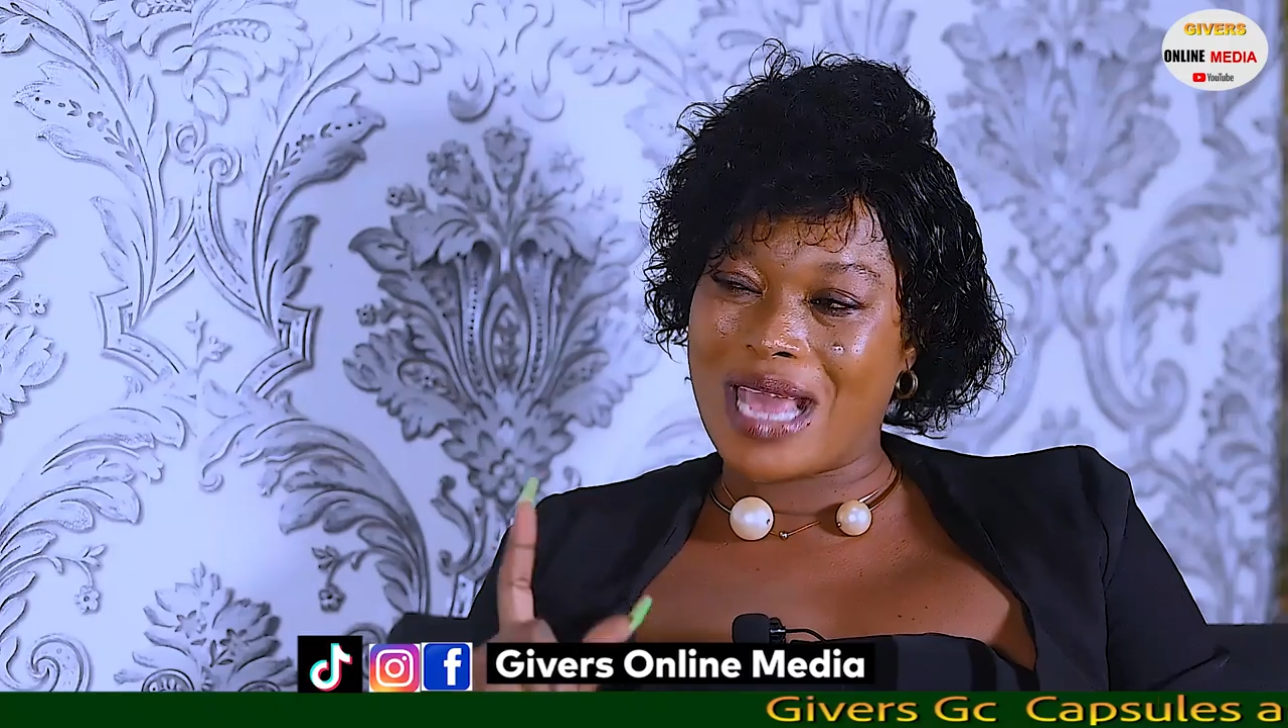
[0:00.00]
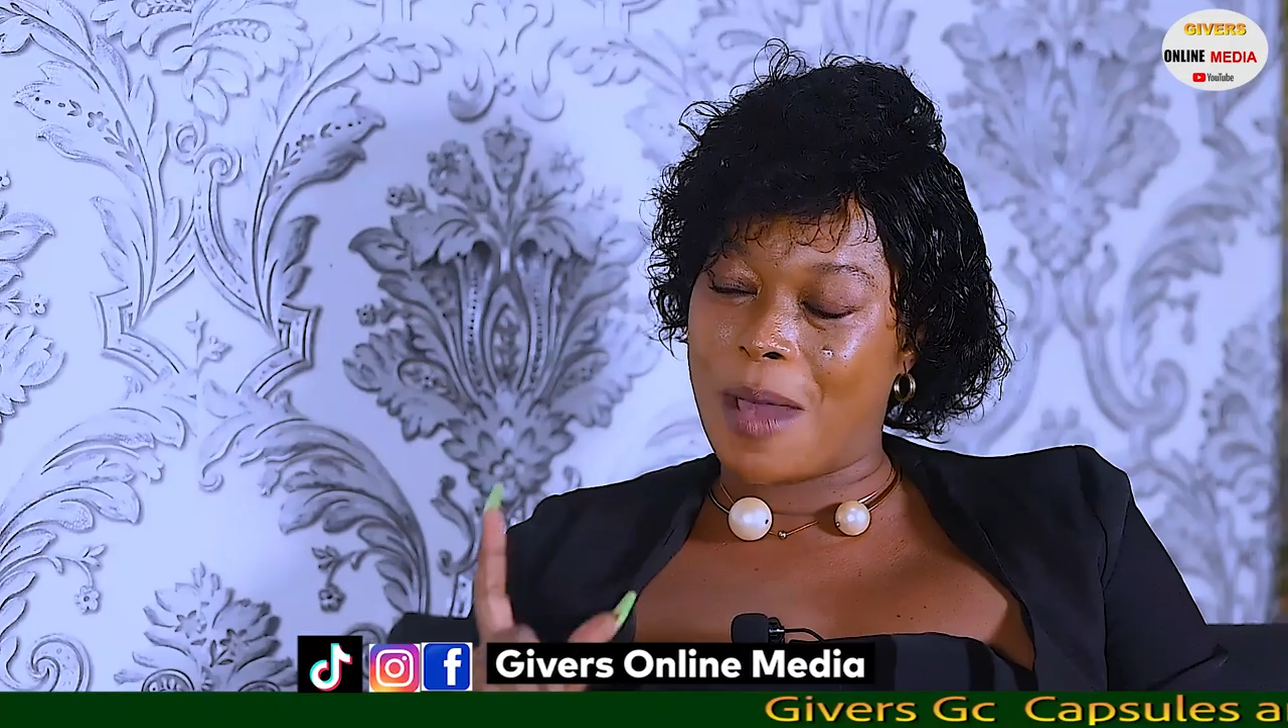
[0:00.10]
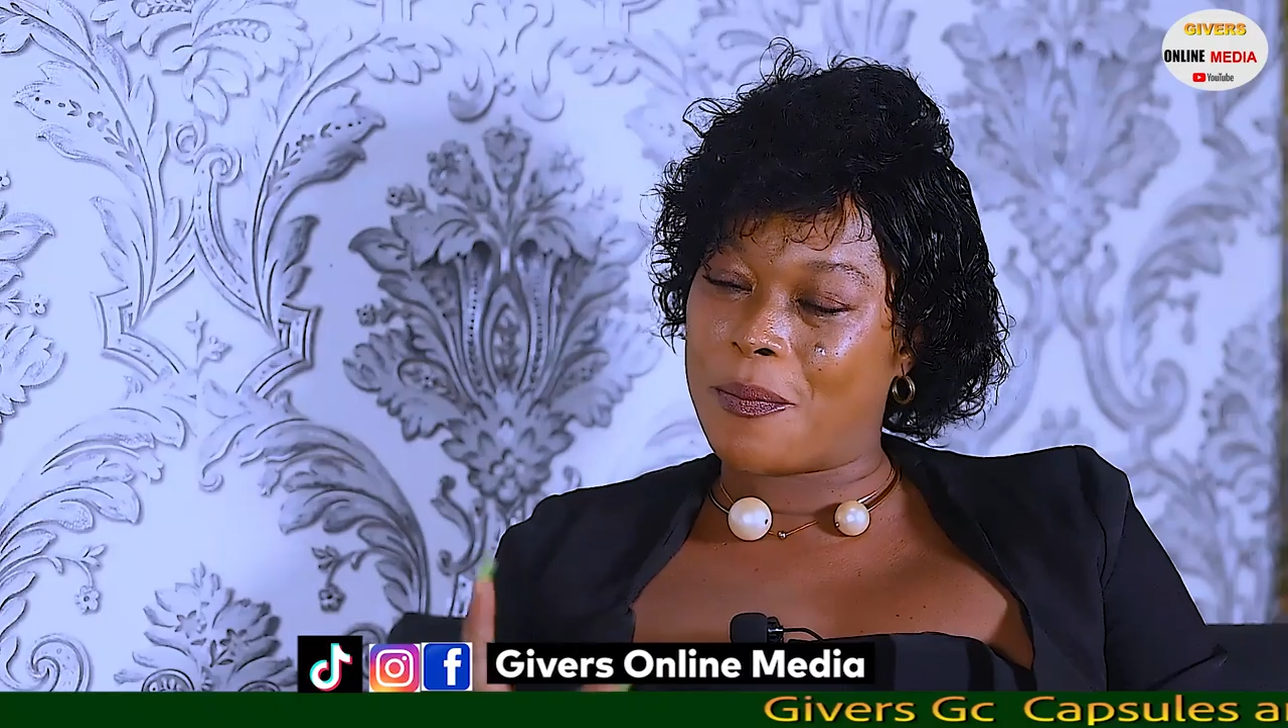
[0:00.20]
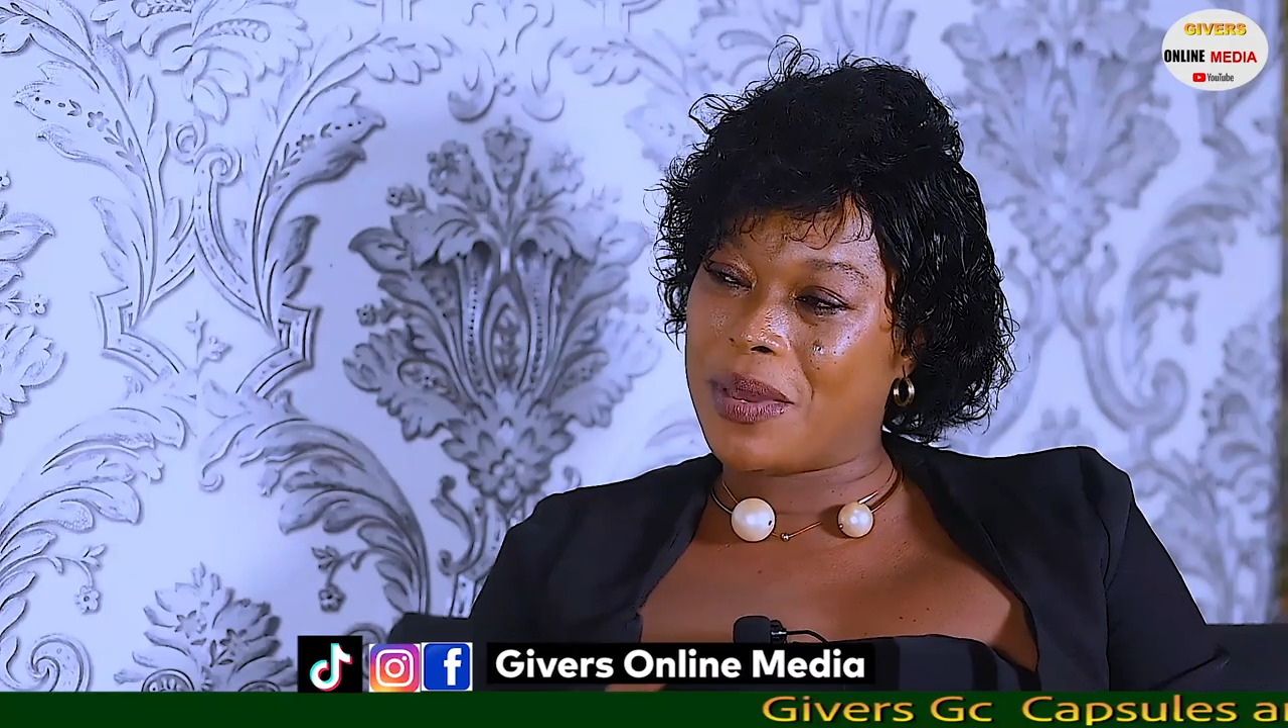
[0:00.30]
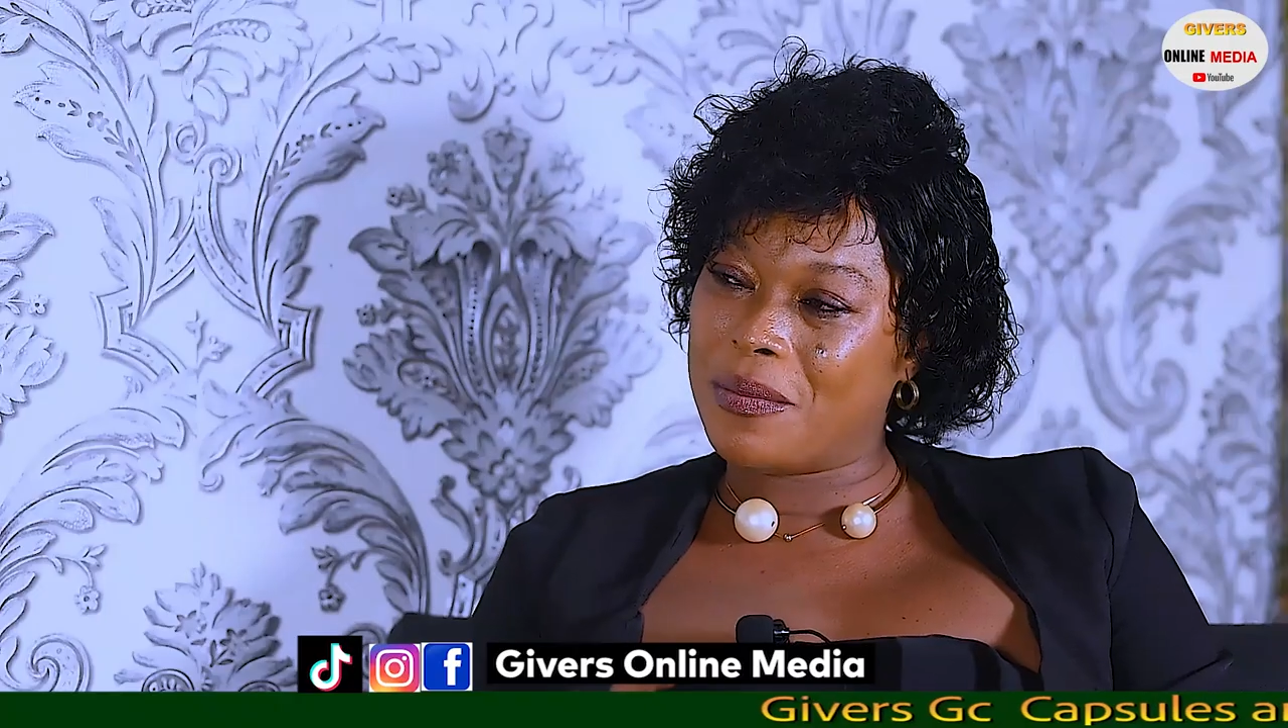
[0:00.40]

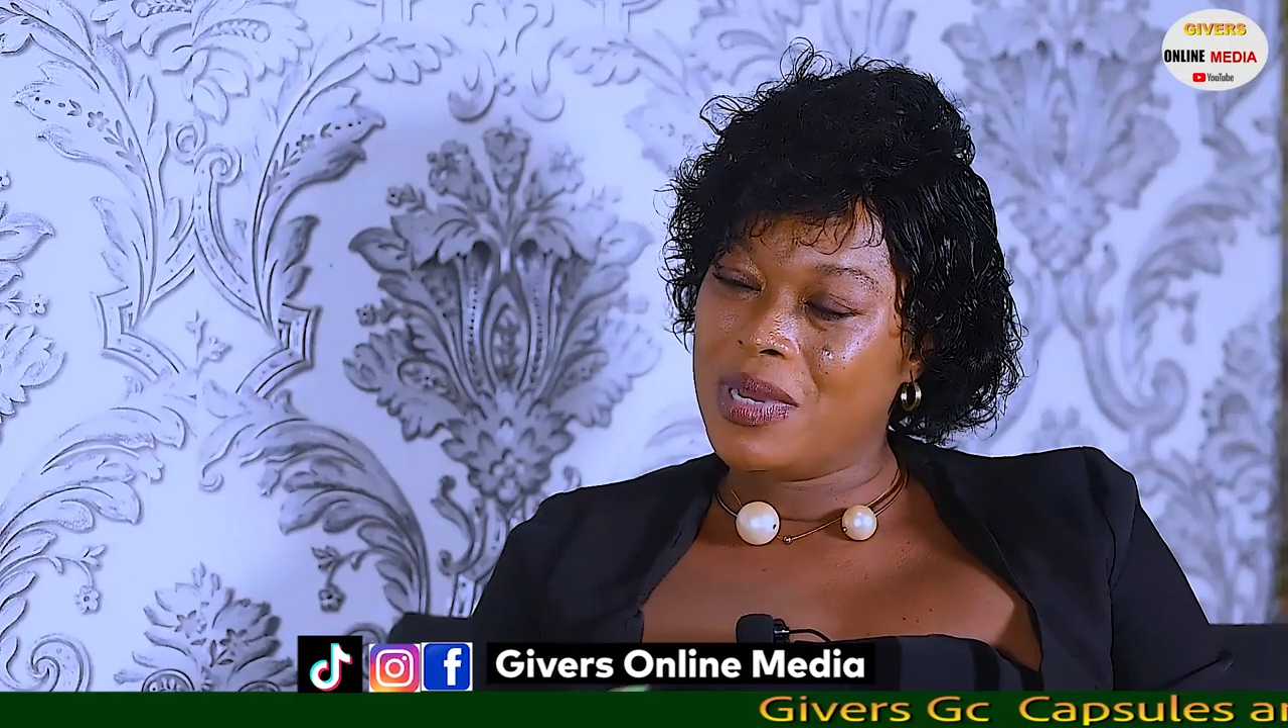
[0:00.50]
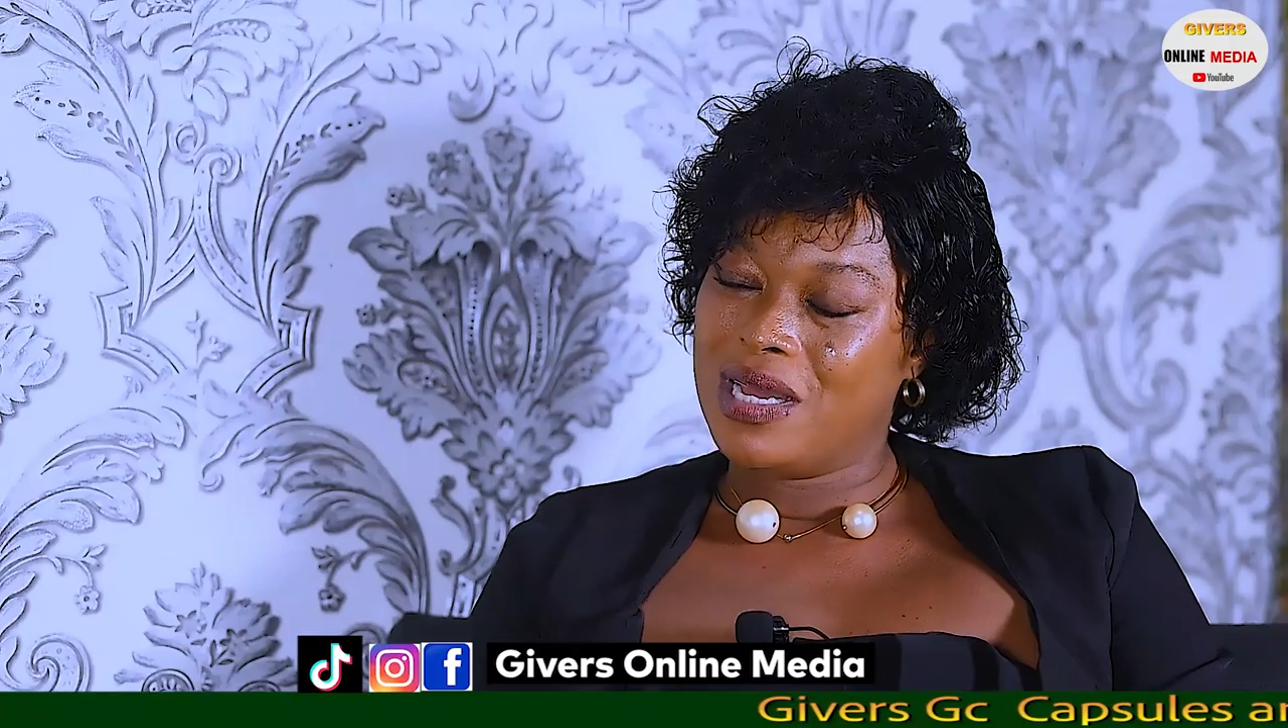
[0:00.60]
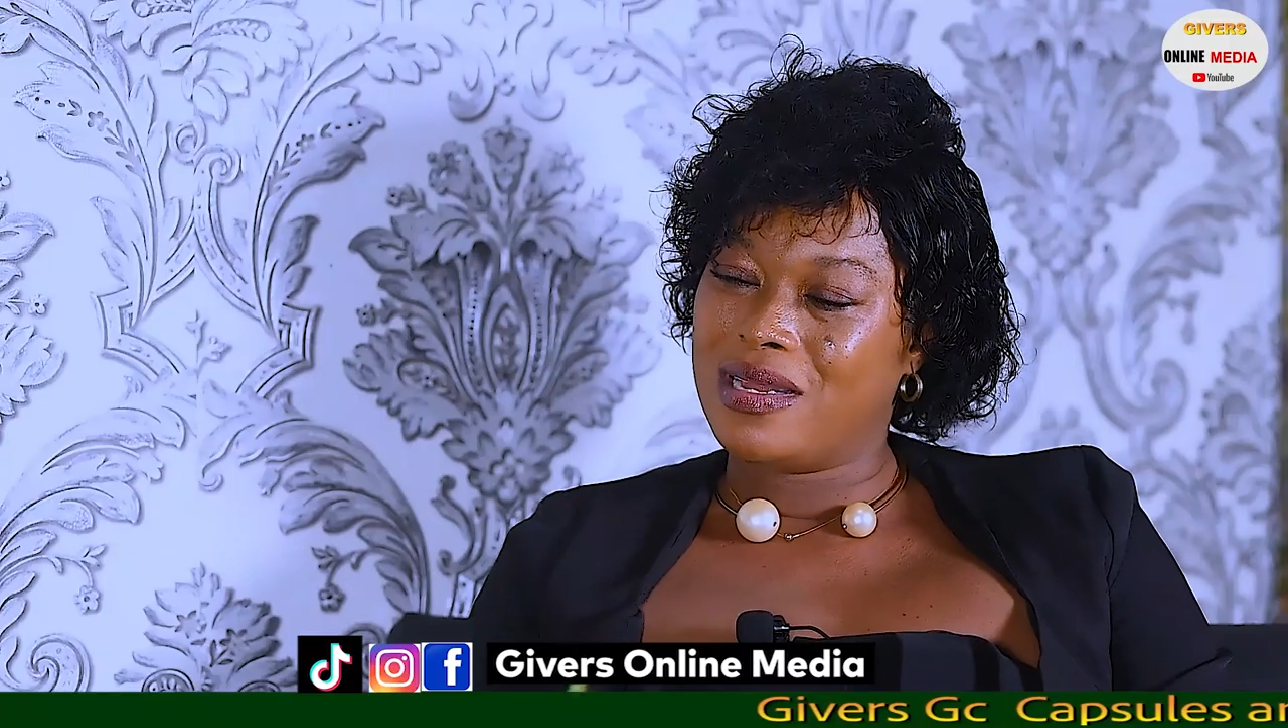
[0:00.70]
their pem,